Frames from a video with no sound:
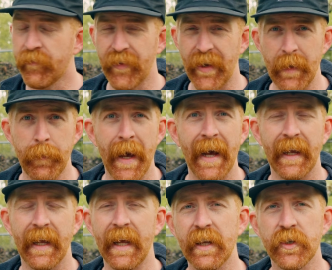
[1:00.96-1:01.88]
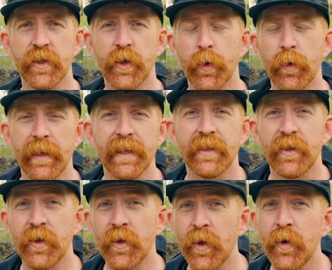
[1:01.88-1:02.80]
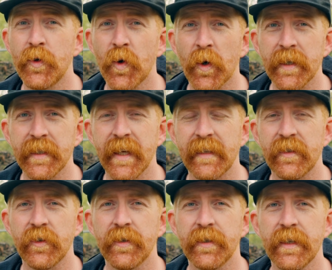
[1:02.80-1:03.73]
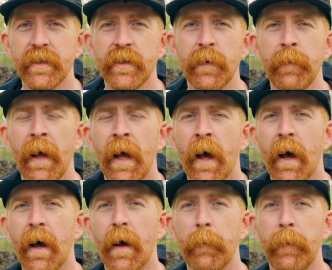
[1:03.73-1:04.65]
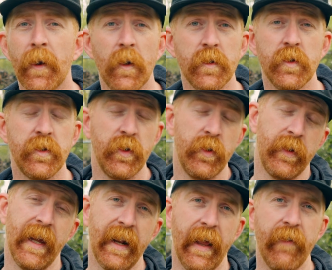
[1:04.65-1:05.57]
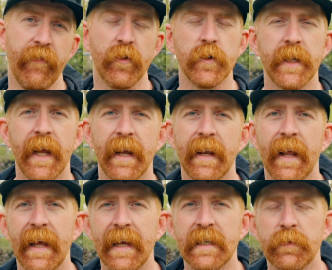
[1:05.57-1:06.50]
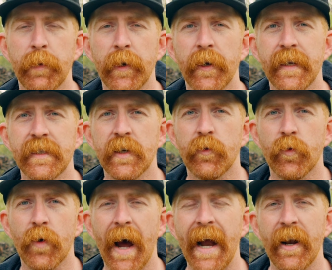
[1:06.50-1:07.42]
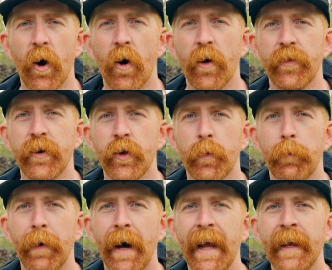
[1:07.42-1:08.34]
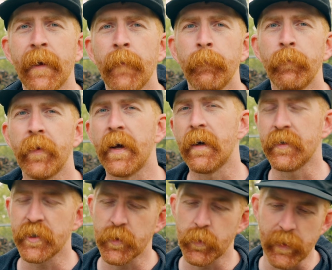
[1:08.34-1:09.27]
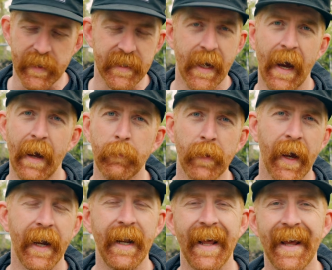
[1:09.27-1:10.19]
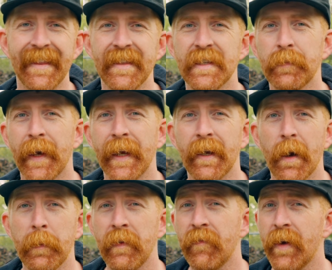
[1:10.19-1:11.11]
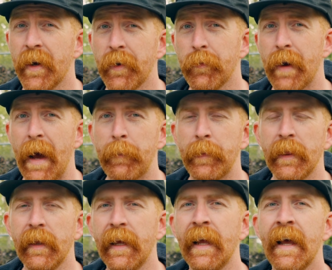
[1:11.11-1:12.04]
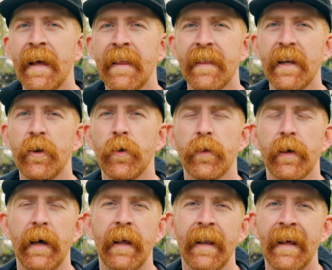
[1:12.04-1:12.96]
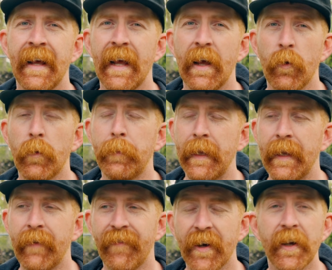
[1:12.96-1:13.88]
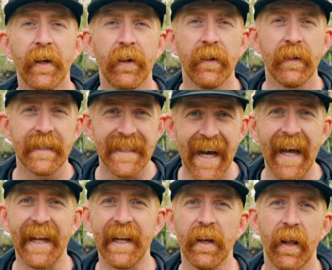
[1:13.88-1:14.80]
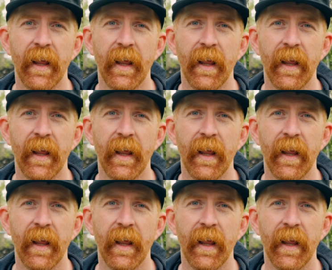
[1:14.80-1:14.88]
feedback into this new torque sensor system, but also to get a firsthand experience and ride on the new bike. Just with the timeline and this bike coming very rapidly, they knew that it would be very tight